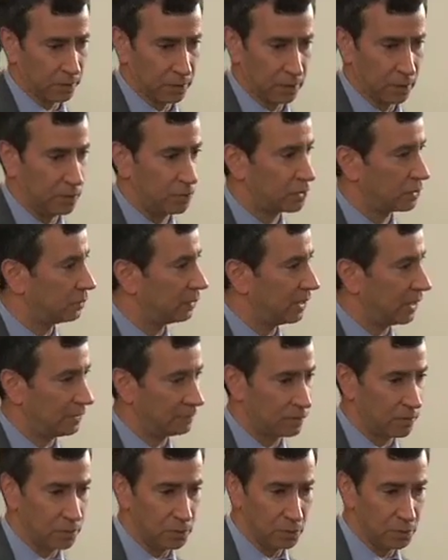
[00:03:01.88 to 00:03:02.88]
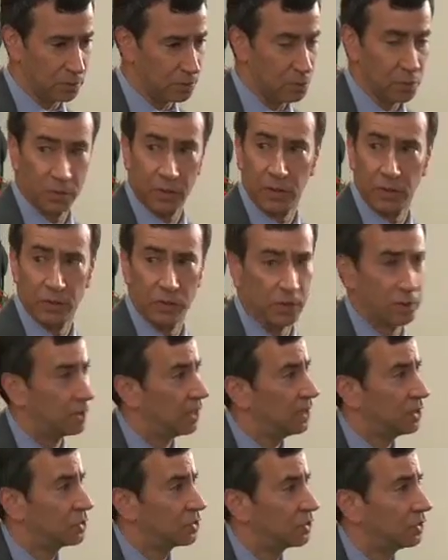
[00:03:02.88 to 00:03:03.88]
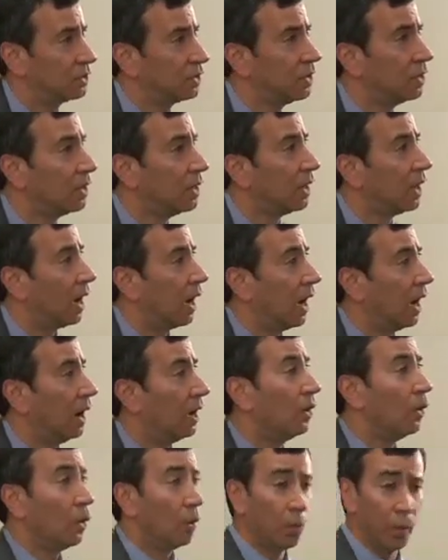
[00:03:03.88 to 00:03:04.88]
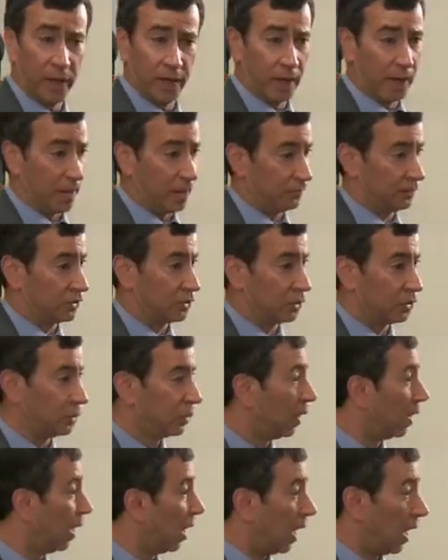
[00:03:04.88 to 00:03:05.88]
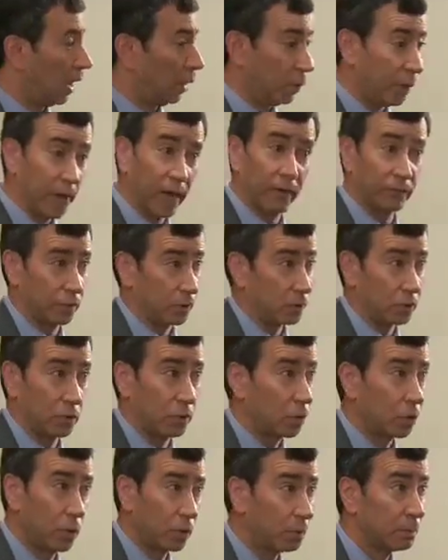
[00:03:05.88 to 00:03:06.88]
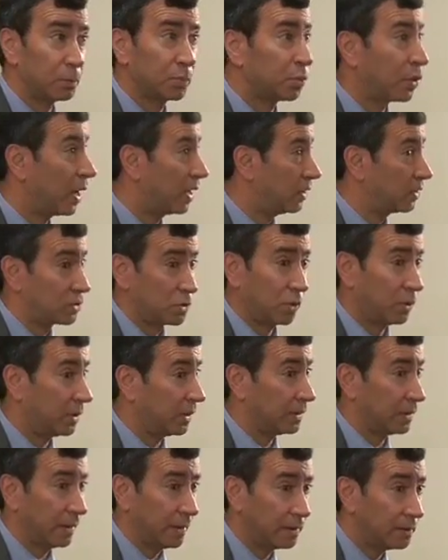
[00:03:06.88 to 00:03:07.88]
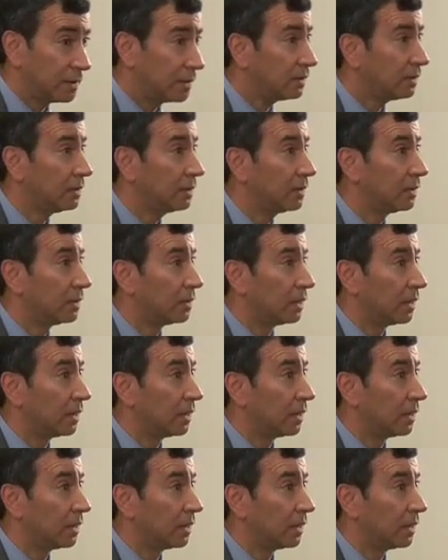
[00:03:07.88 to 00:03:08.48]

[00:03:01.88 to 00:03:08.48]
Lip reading: inclusion. We have to do youth education. We have to curb predatory lending,